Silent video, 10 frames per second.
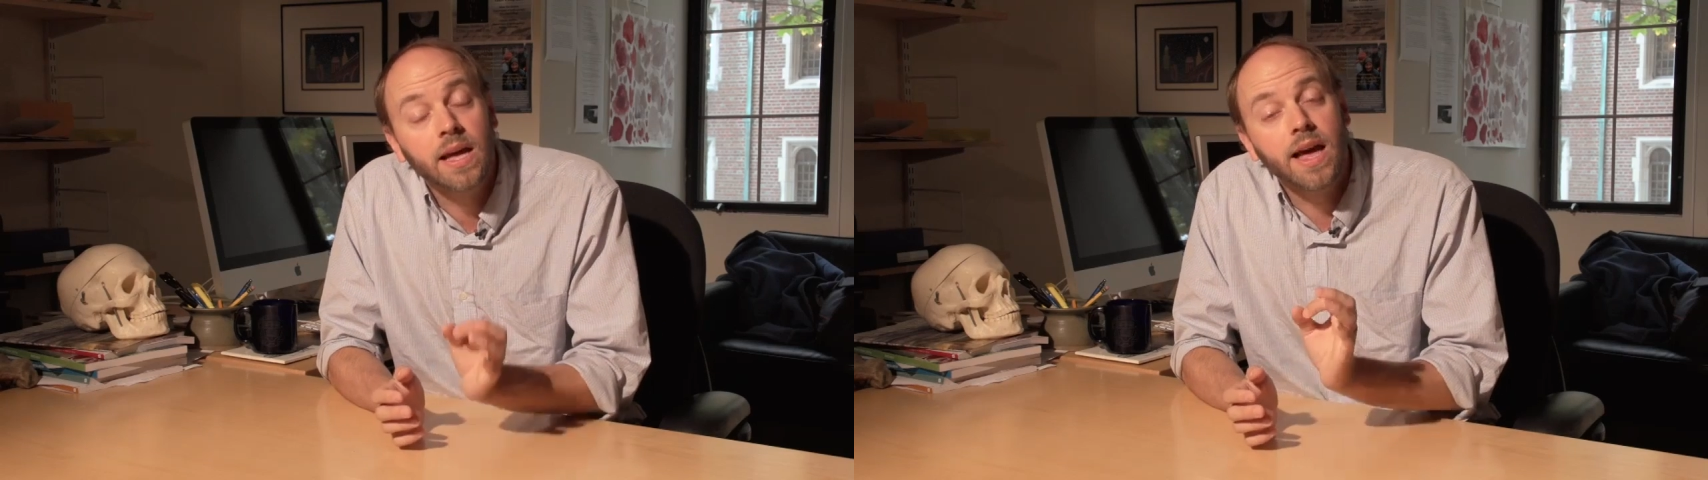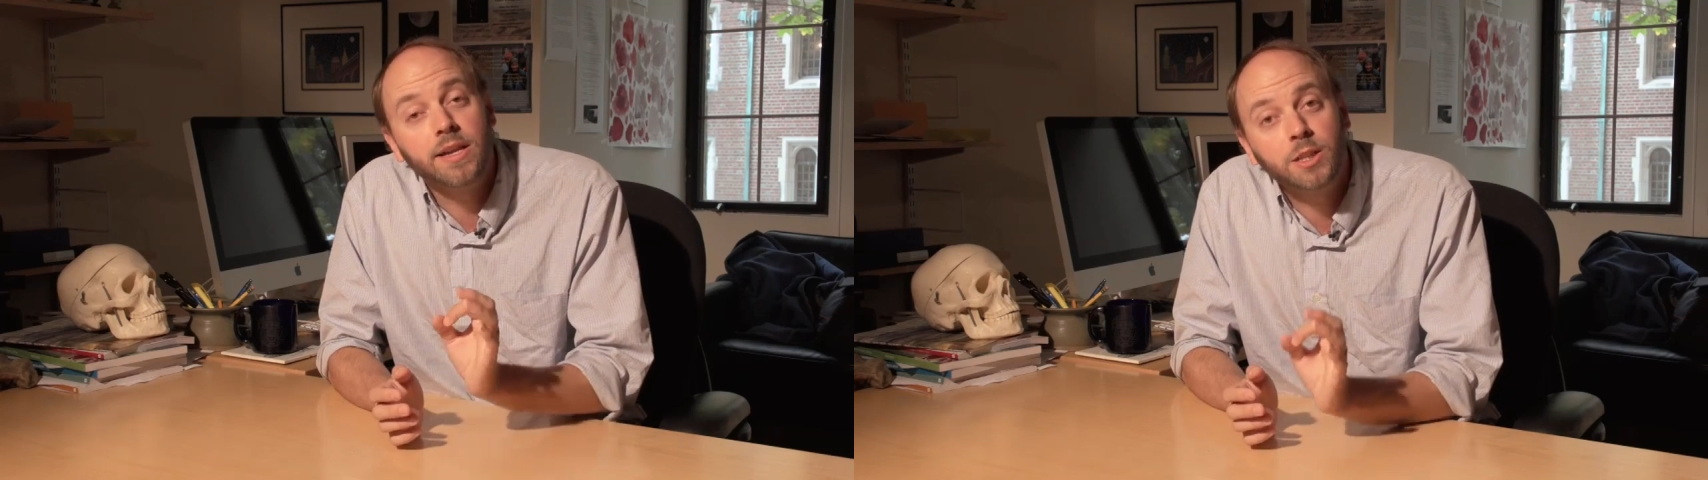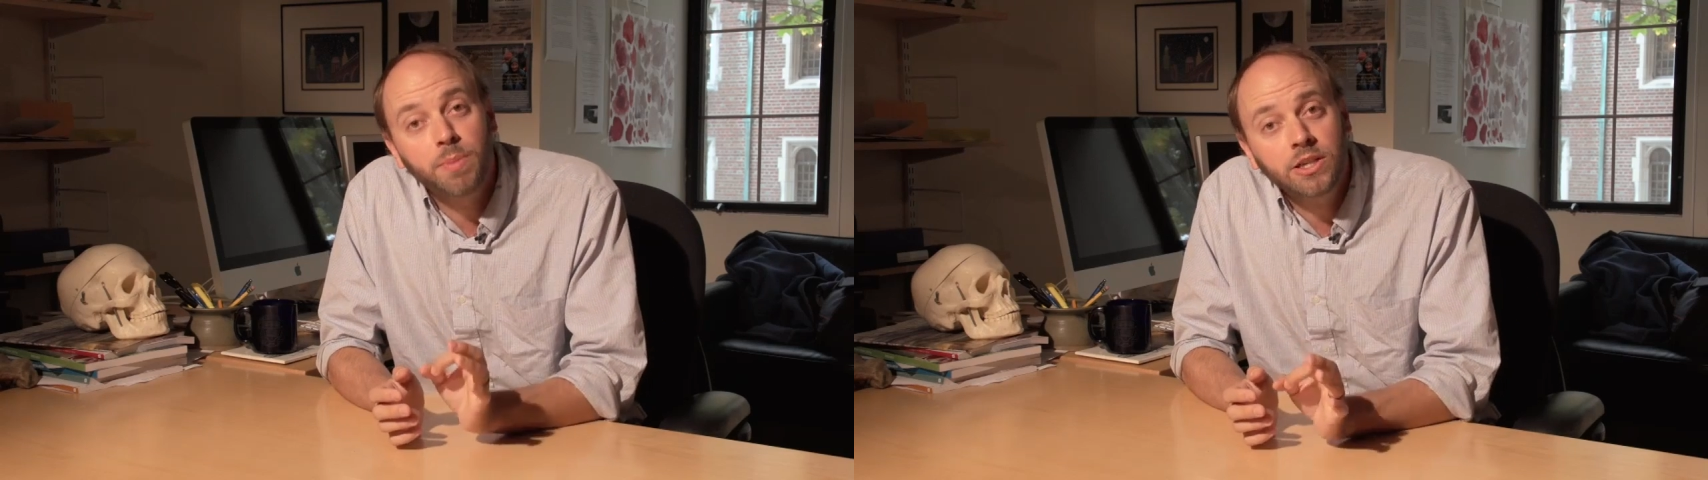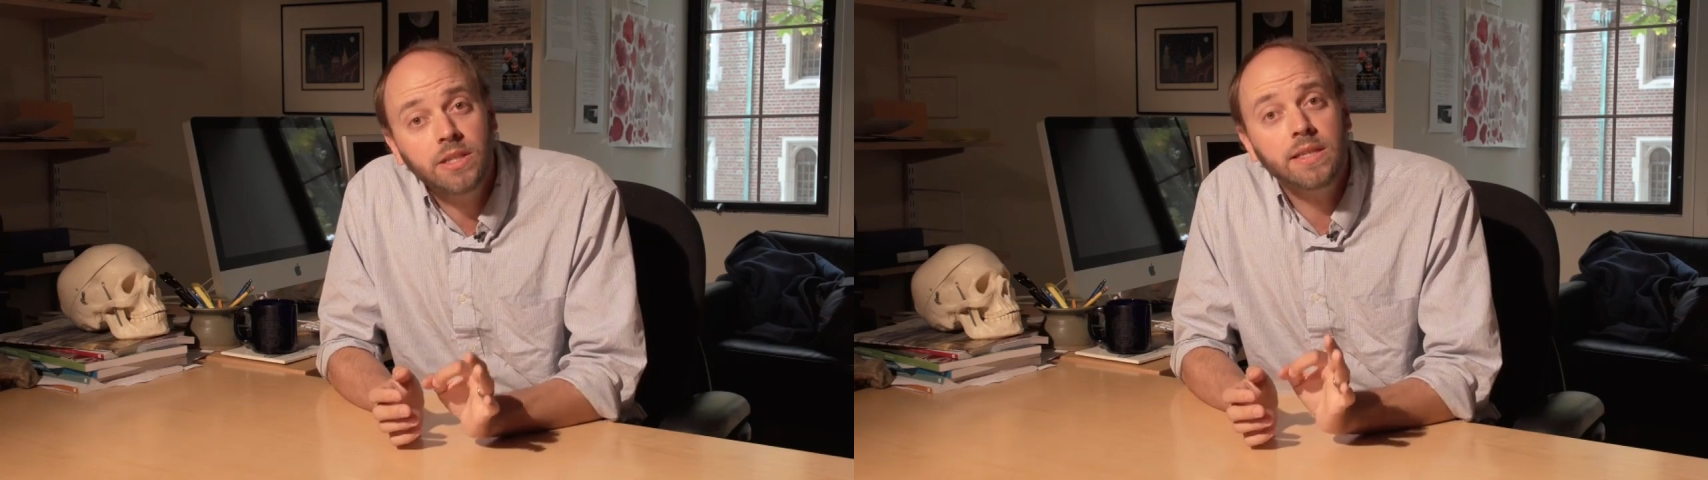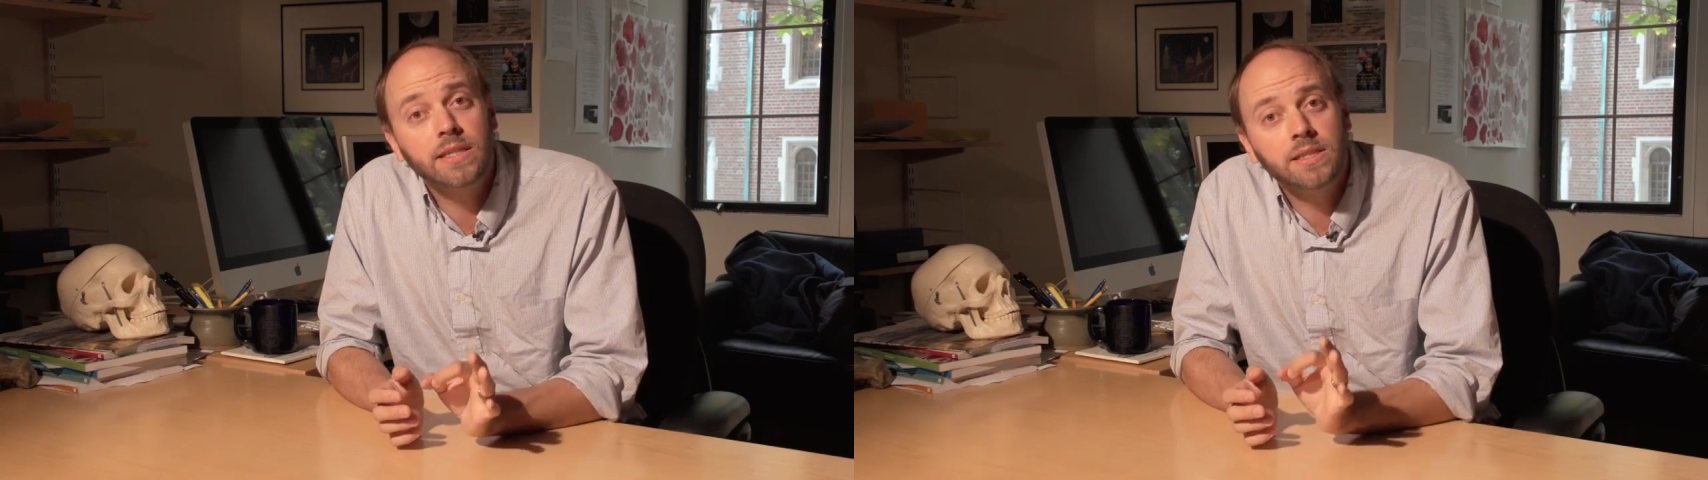and
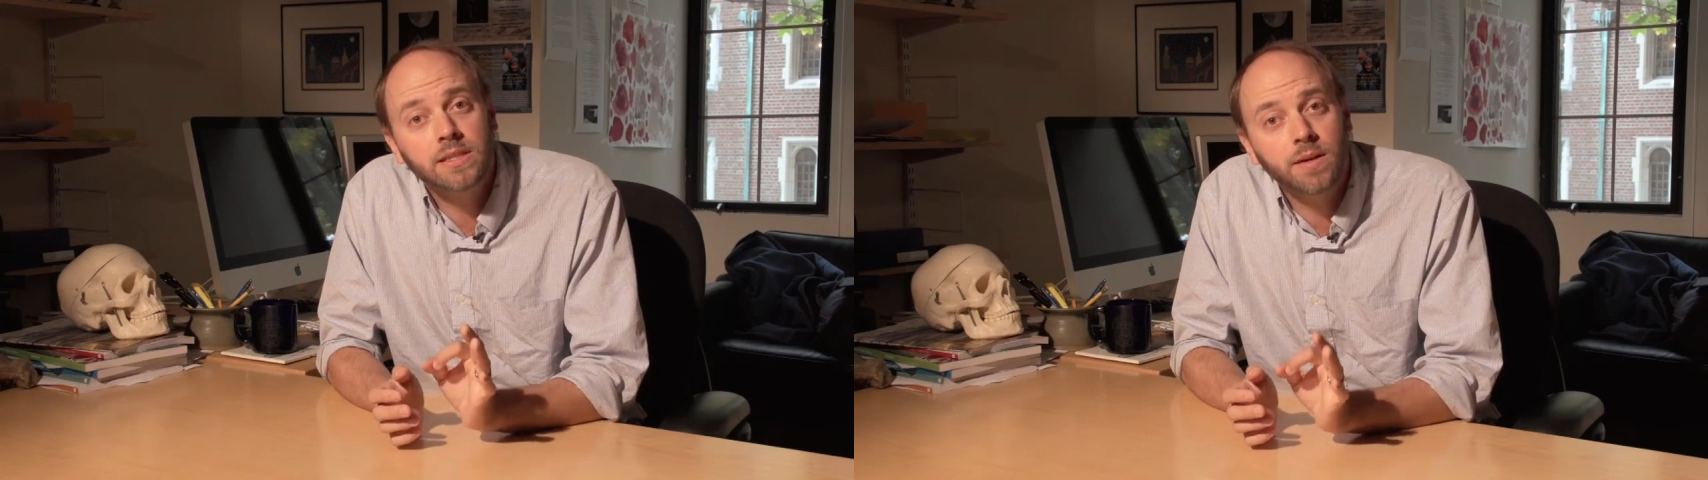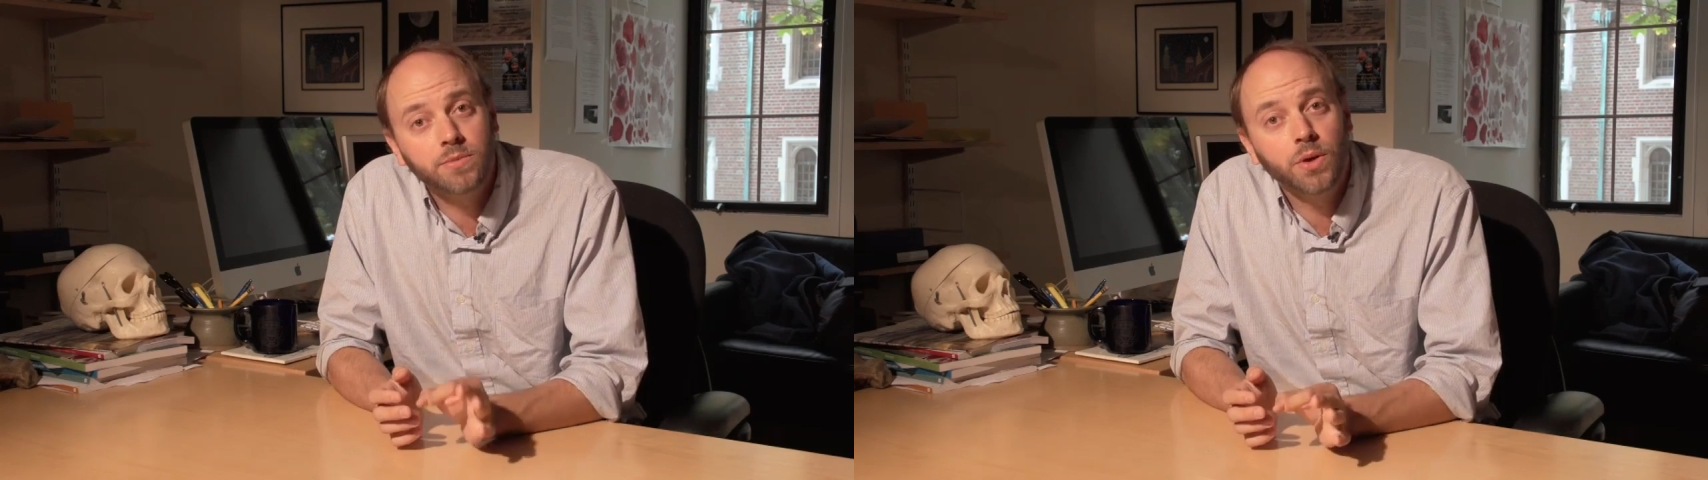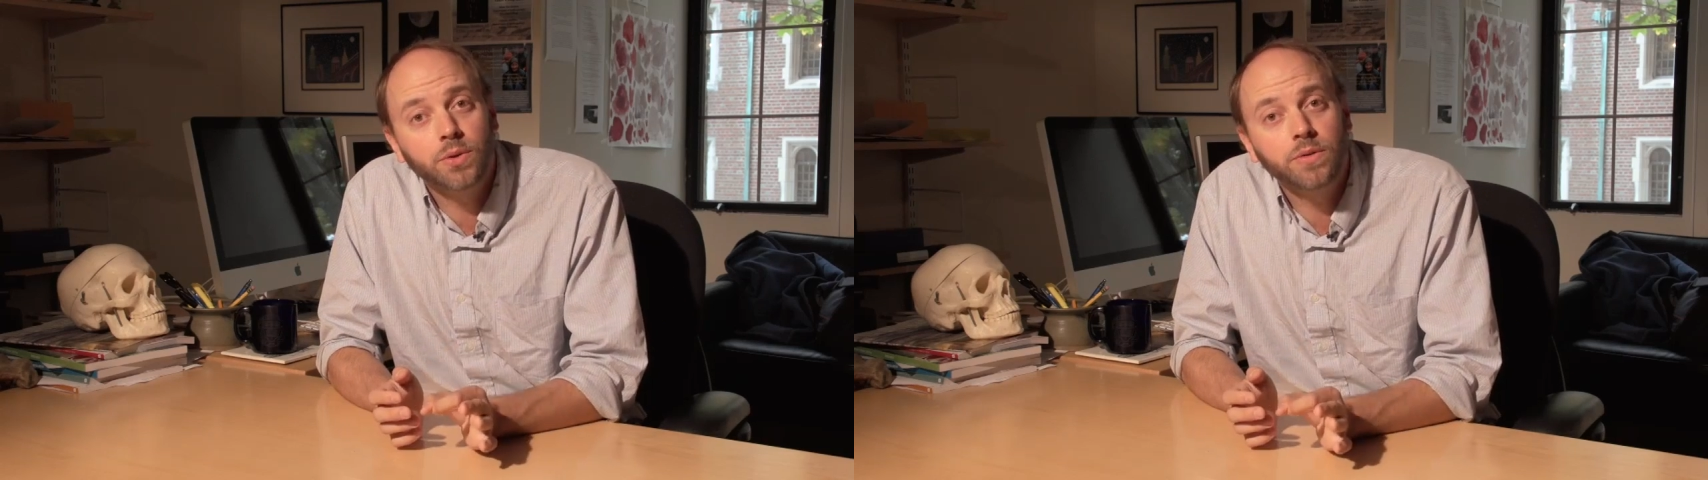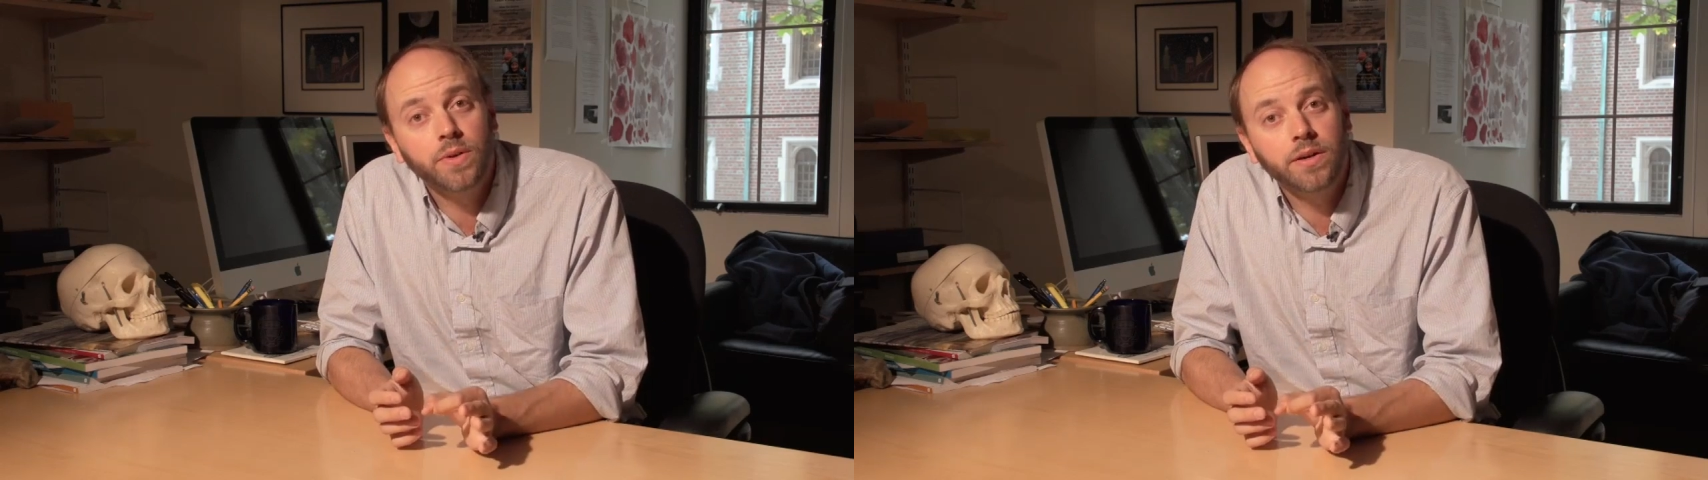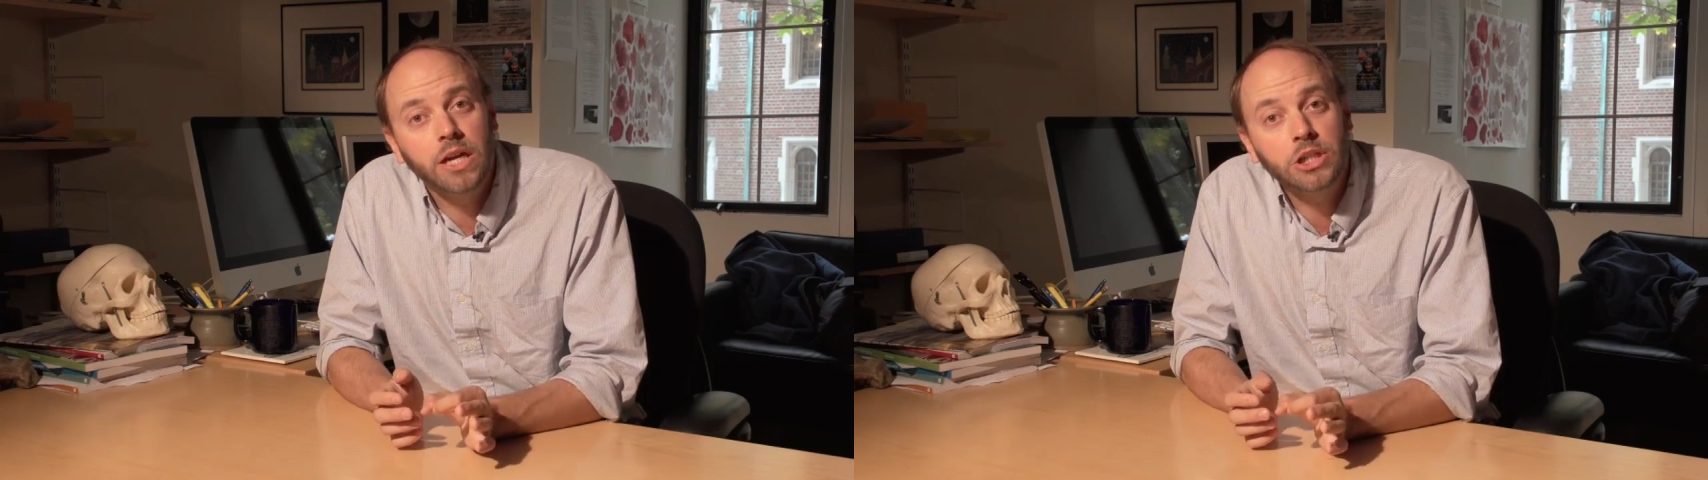especially that sum total of
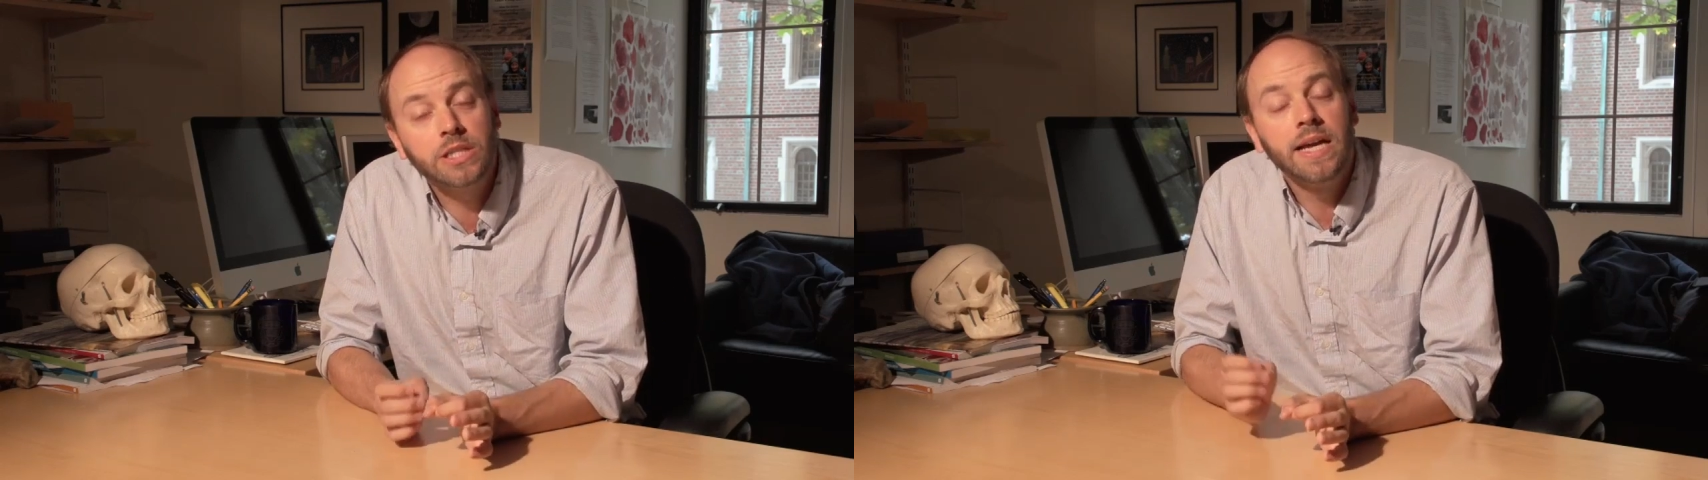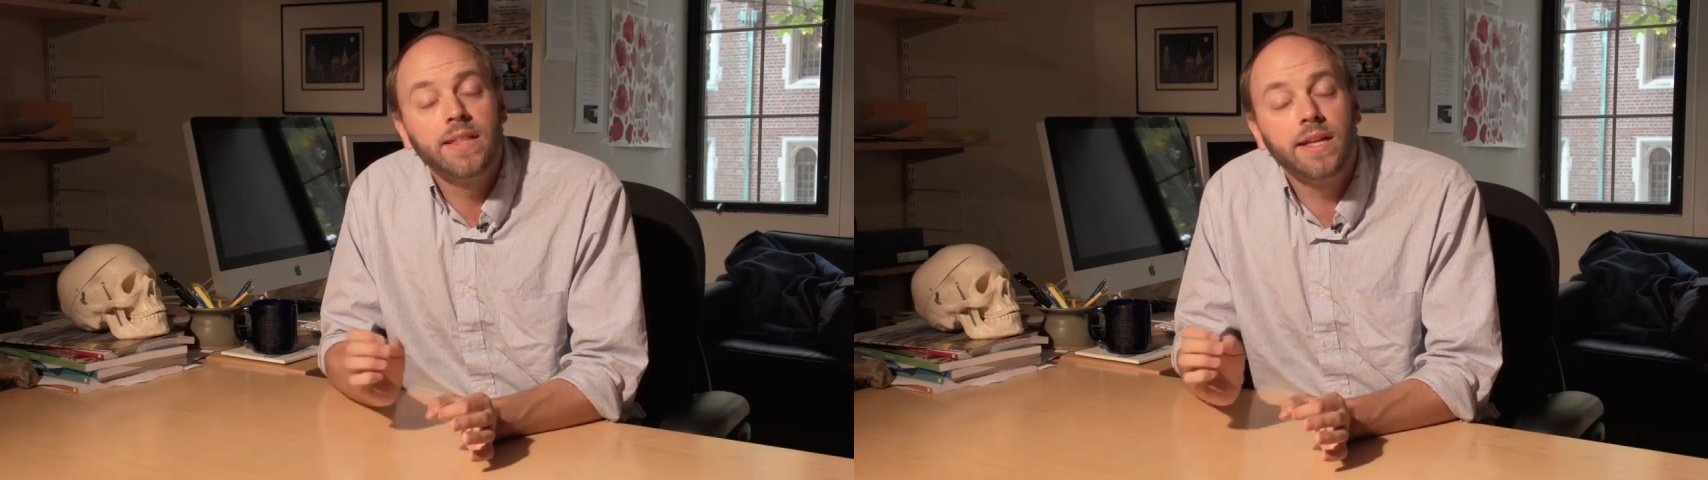variation